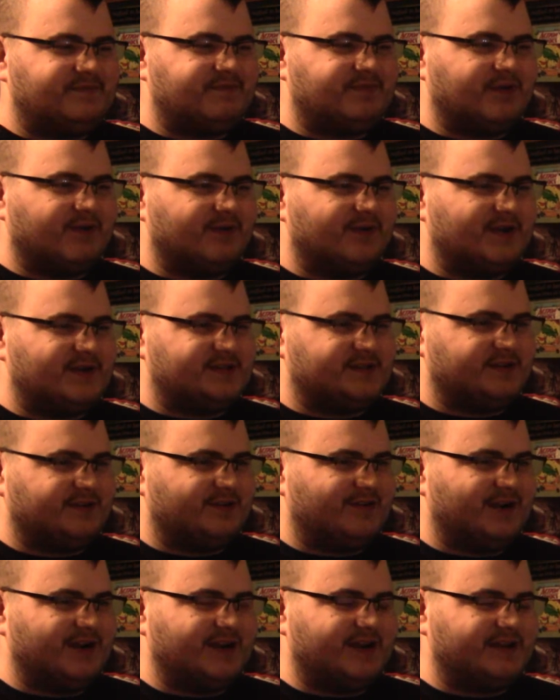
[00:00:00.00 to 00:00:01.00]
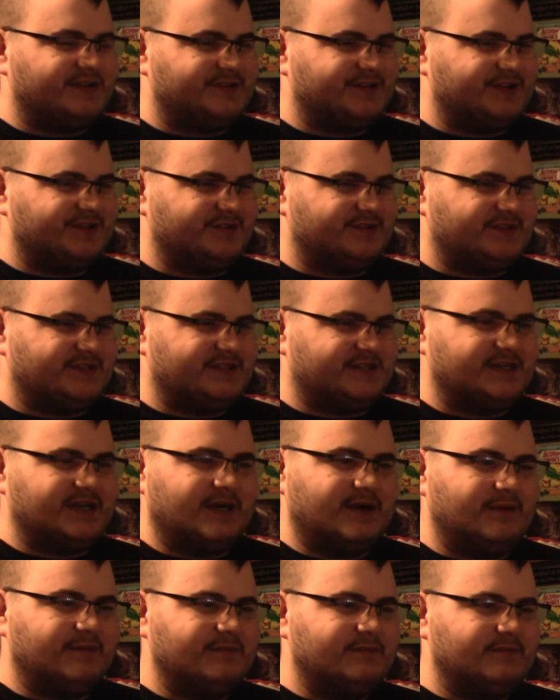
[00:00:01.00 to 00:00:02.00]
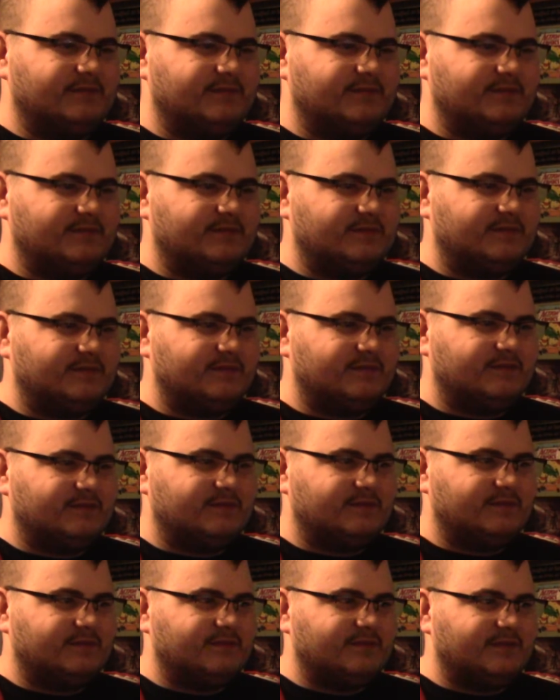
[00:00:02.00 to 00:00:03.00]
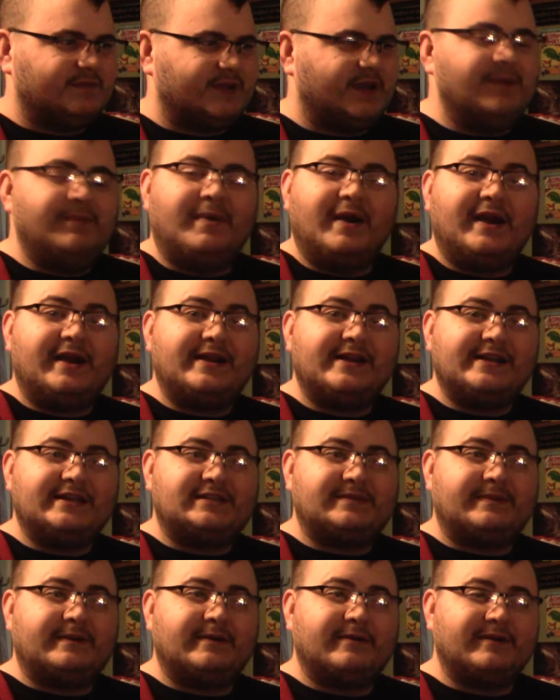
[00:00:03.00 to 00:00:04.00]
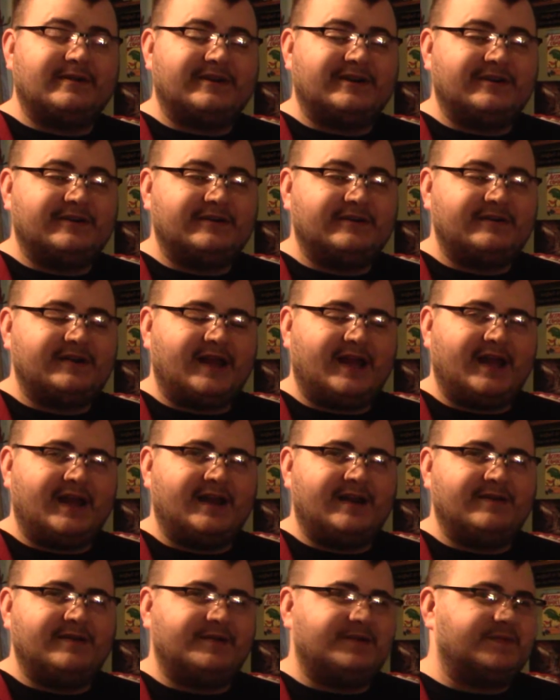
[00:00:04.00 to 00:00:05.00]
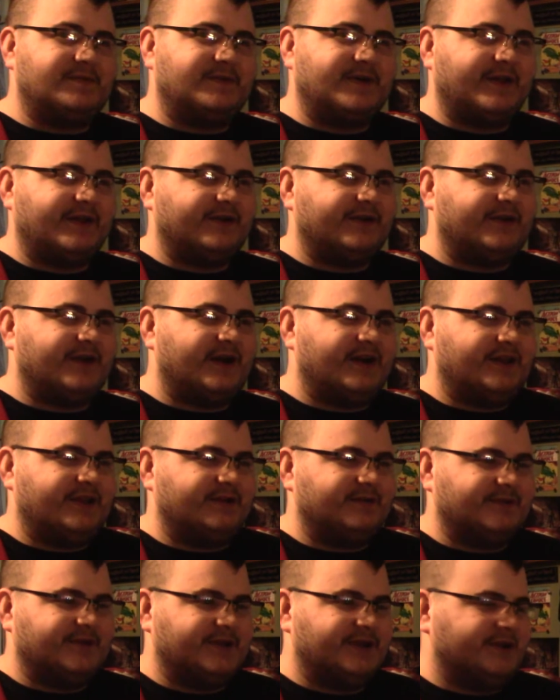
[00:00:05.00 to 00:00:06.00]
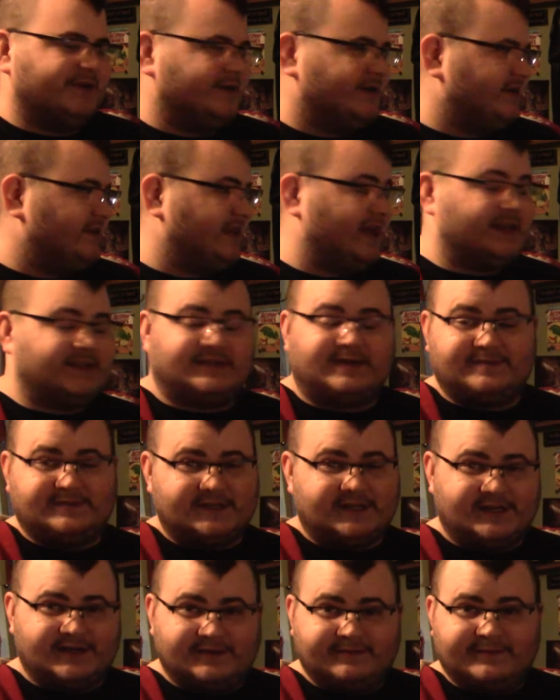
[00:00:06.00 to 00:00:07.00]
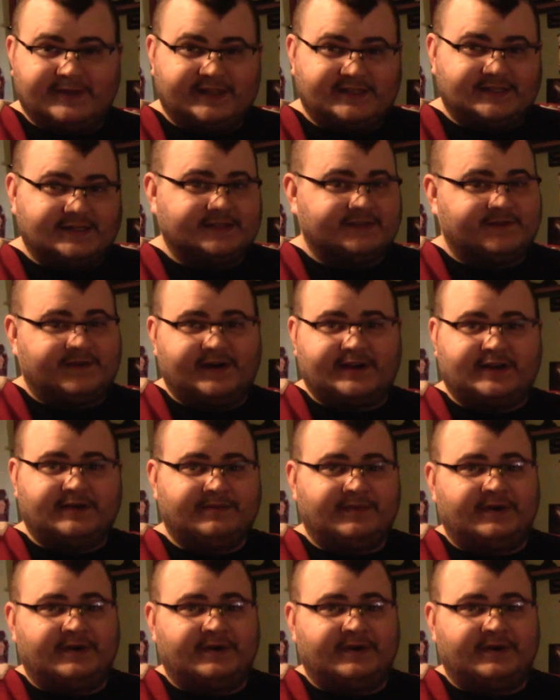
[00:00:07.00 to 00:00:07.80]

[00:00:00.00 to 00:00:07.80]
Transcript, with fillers: Pro Wrestling Crate continues to come. It may need to be renewed, and whether or not he'll renew it, that's up to him. That's his fucking